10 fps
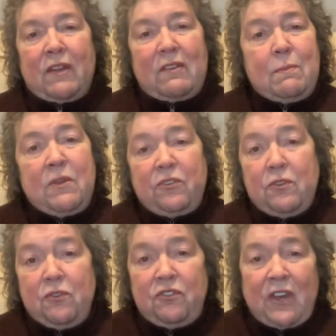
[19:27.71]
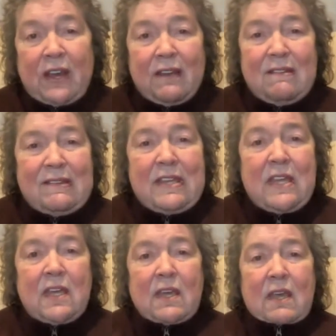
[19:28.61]
And I said, Mish, can you check and
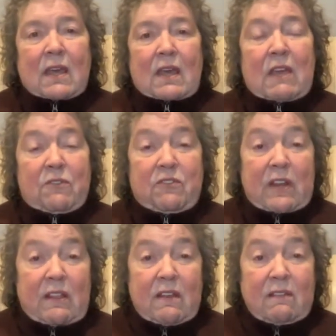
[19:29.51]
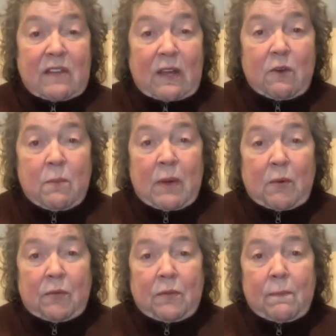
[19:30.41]
see if there's anything stuck in her
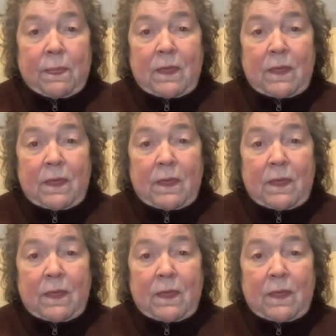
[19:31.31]
mouth?